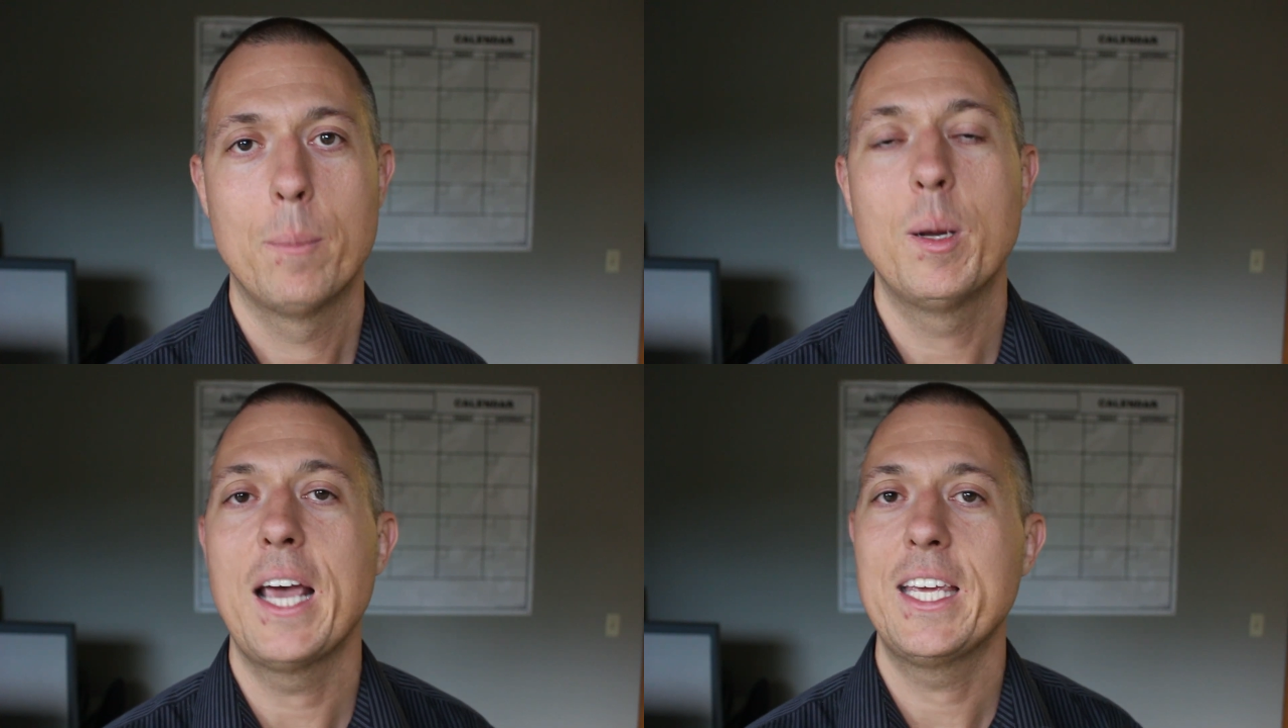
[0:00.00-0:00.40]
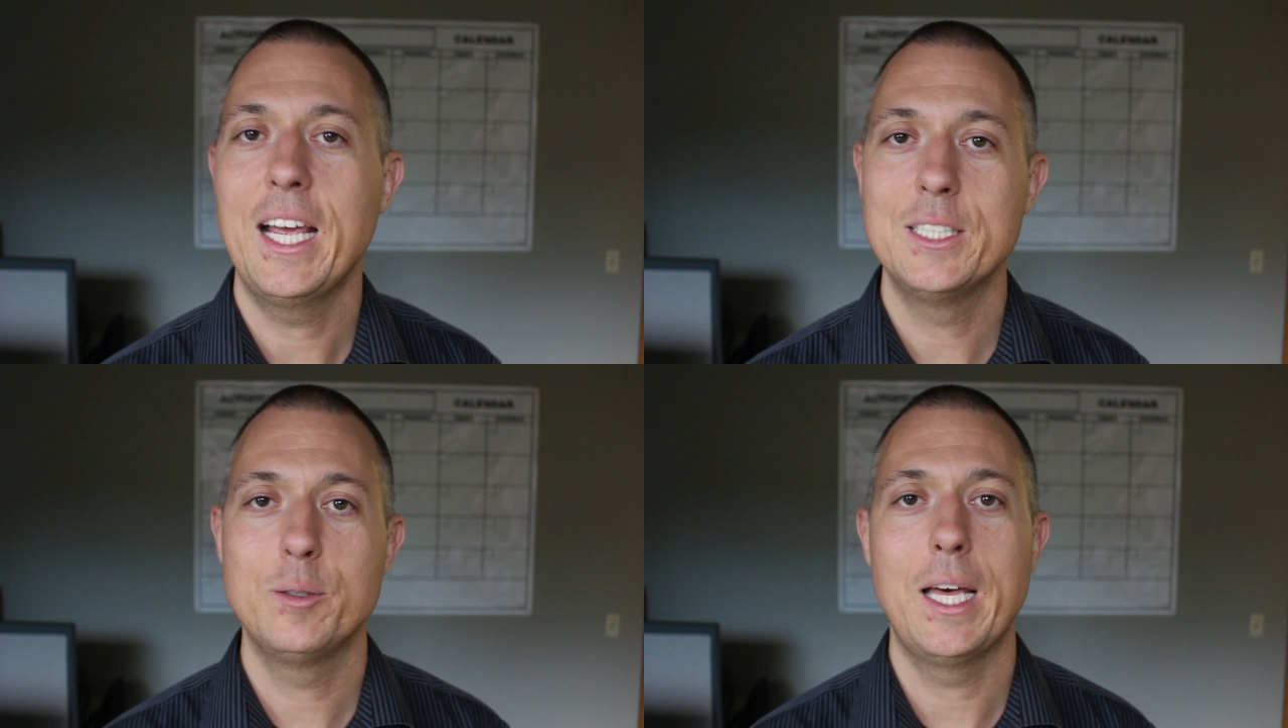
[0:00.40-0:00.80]
But I
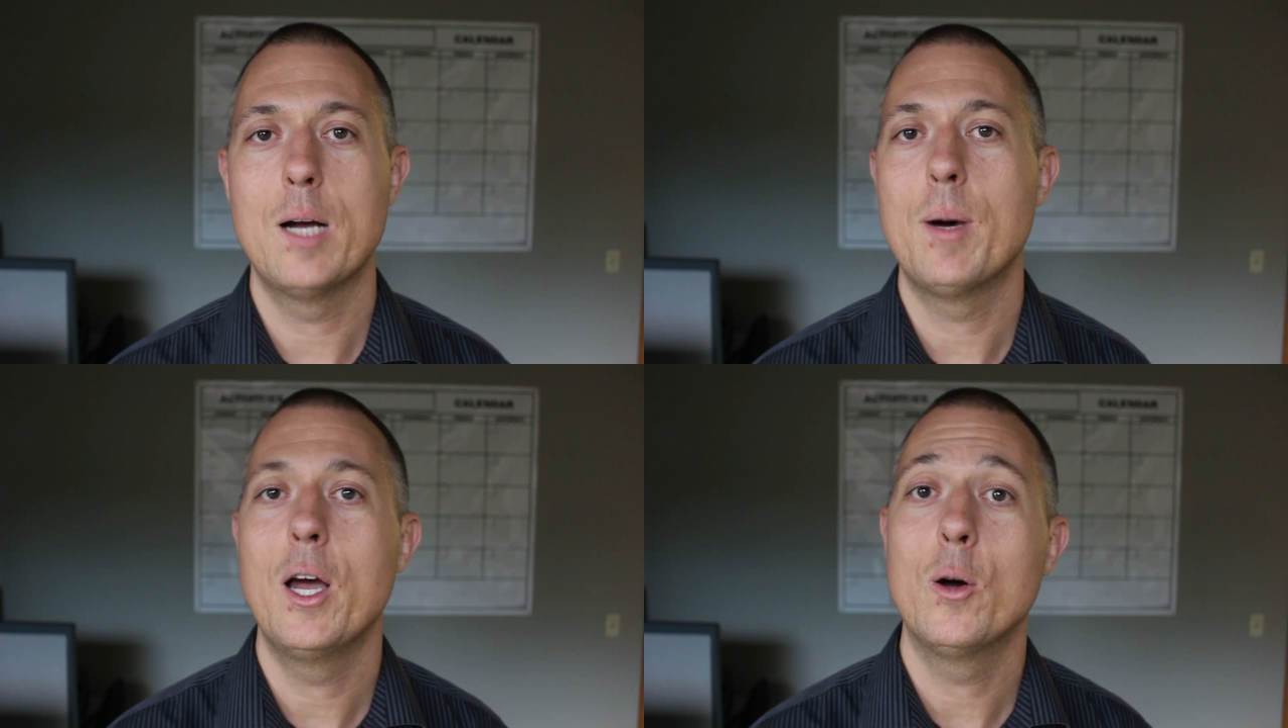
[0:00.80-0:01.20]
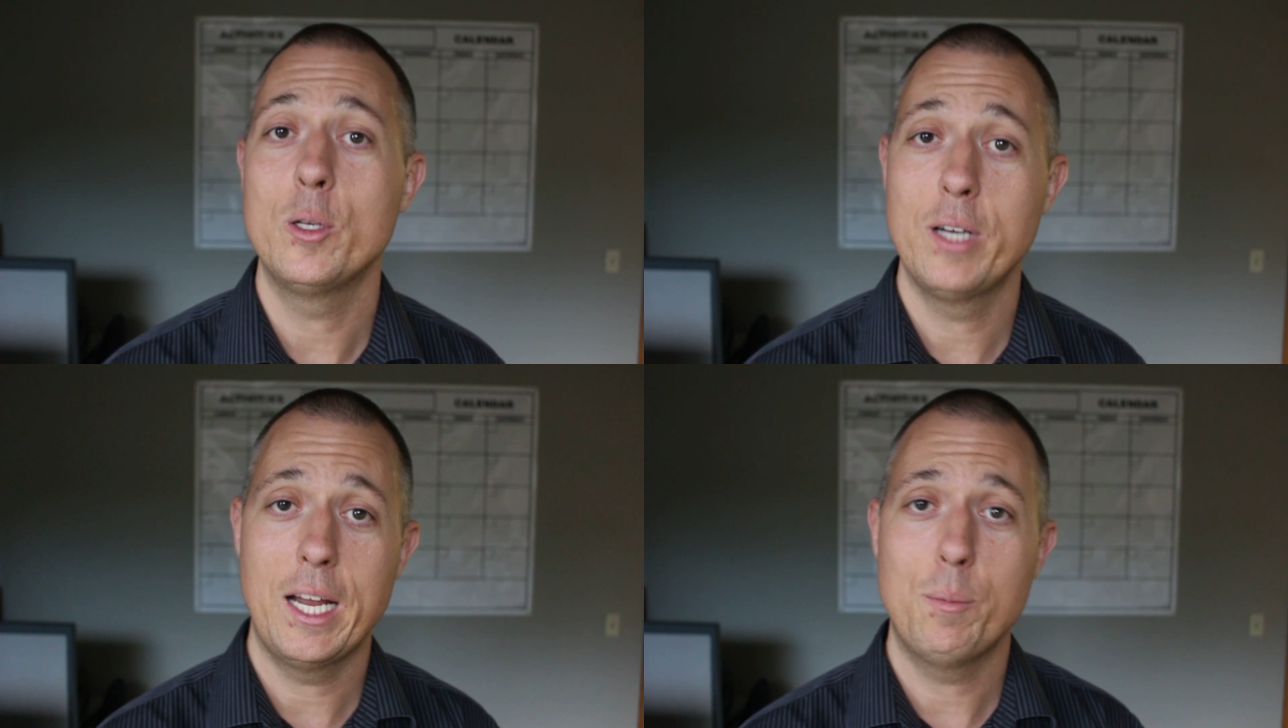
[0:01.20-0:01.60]
can't do that on my own.
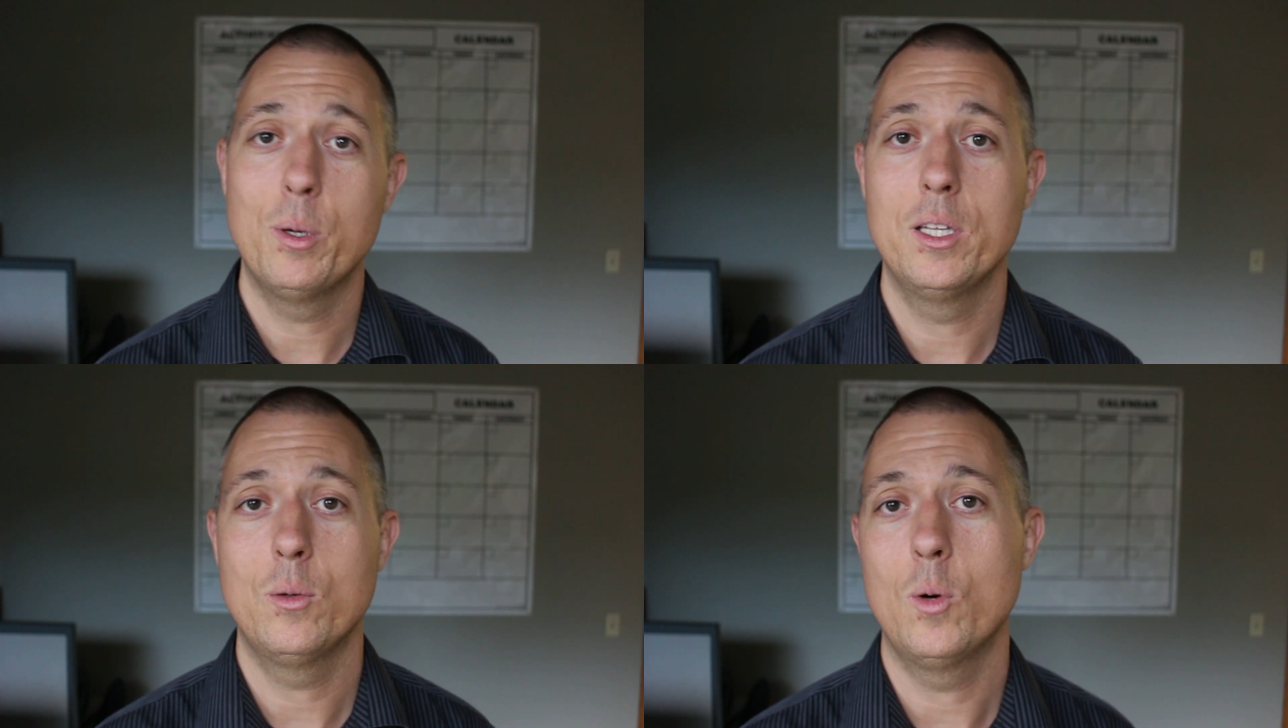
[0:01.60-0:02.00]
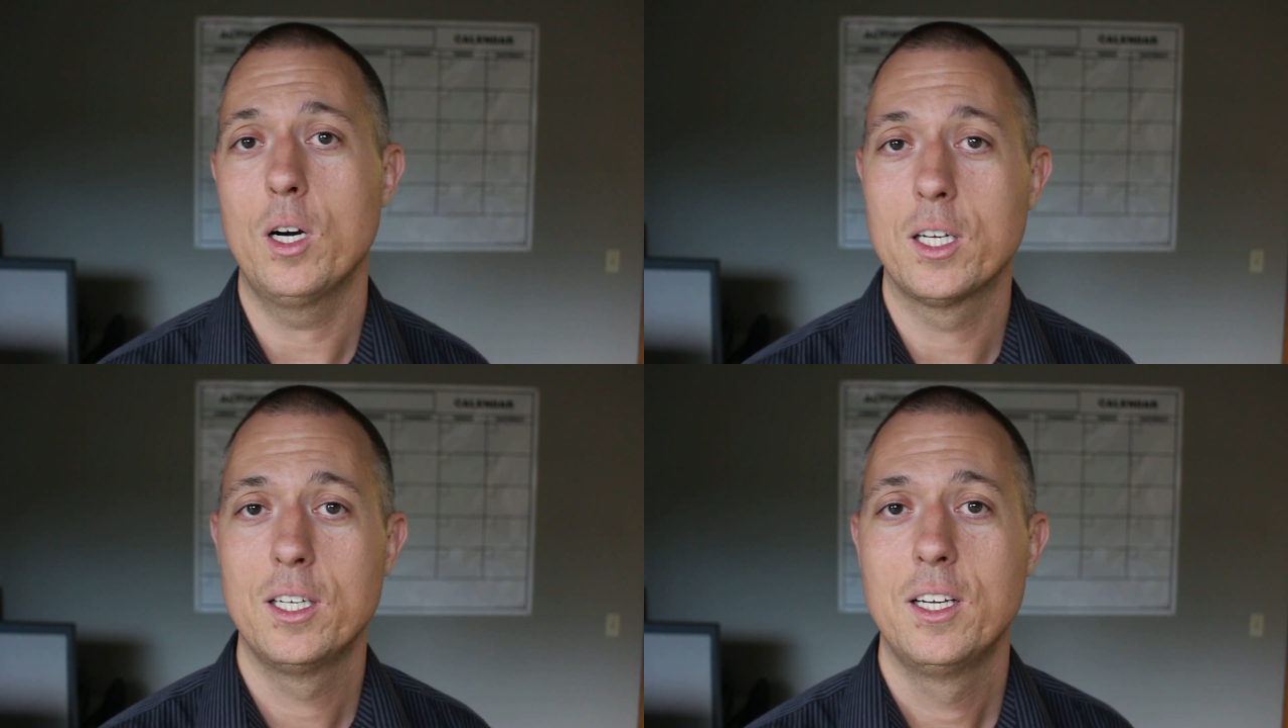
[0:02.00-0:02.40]
You got to put in the work.